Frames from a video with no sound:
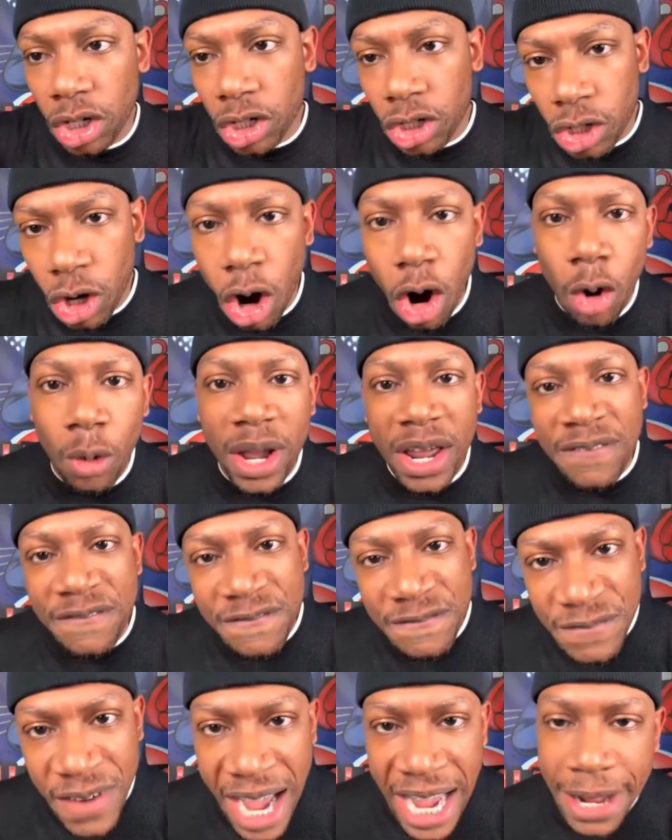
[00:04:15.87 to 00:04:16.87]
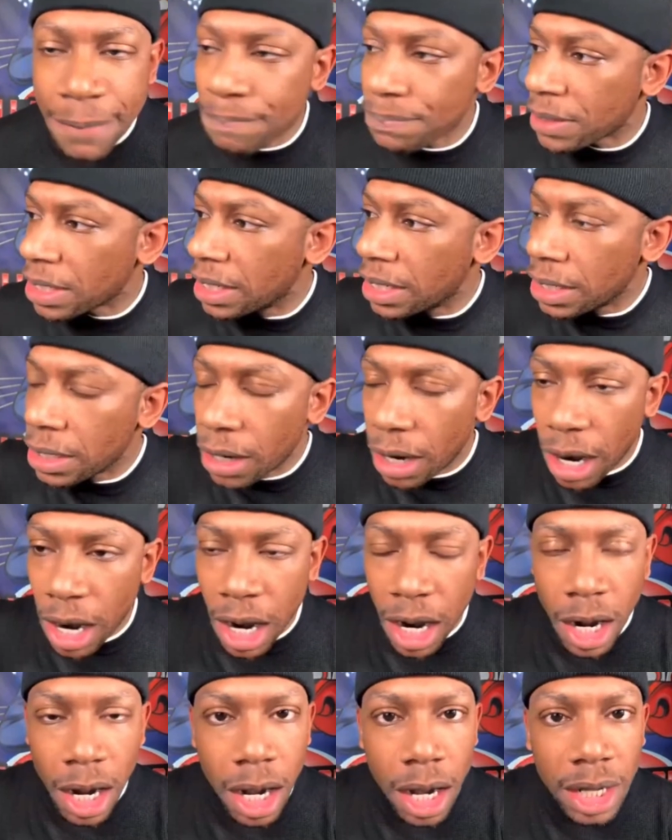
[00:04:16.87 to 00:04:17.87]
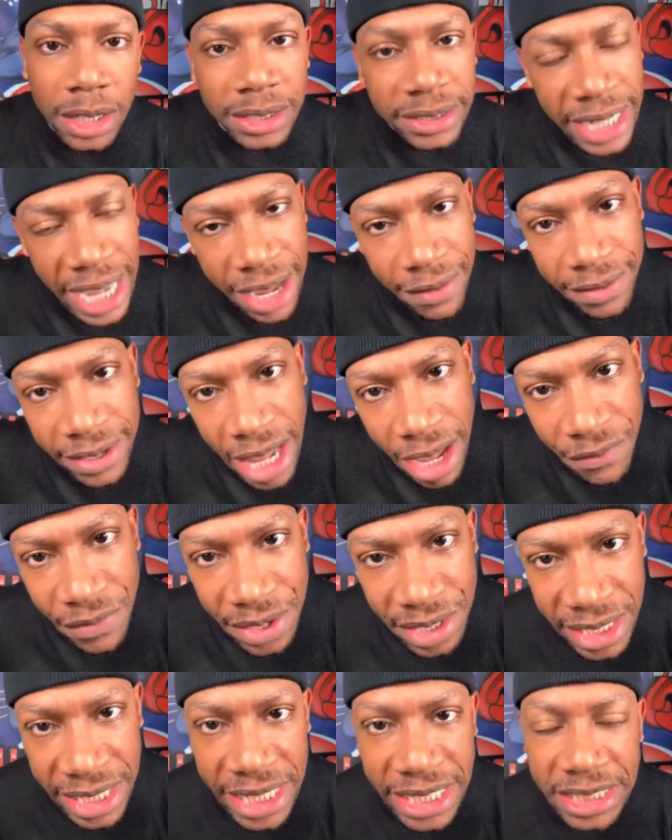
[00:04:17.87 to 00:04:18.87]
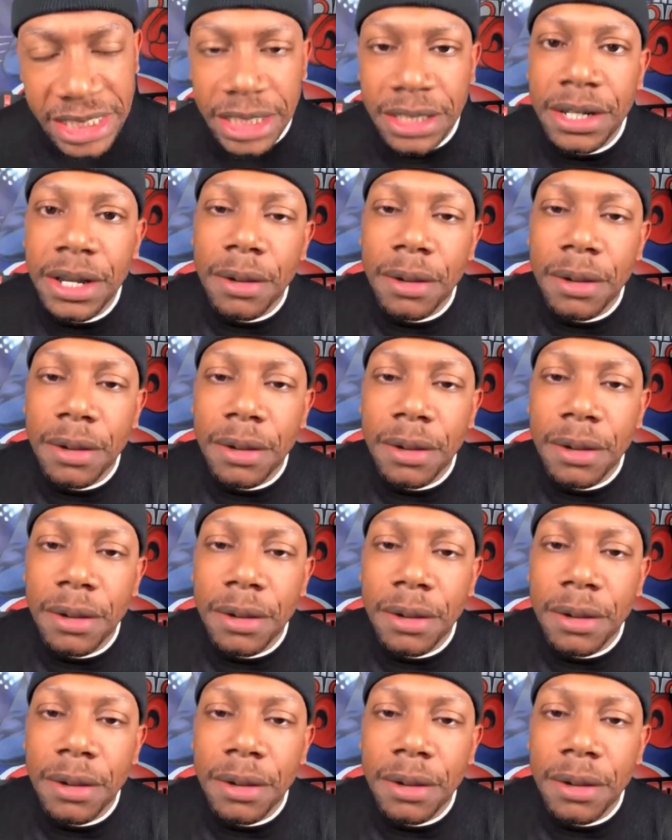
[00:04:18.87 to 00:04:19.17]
to go and fight uh, uh, David Avanesyan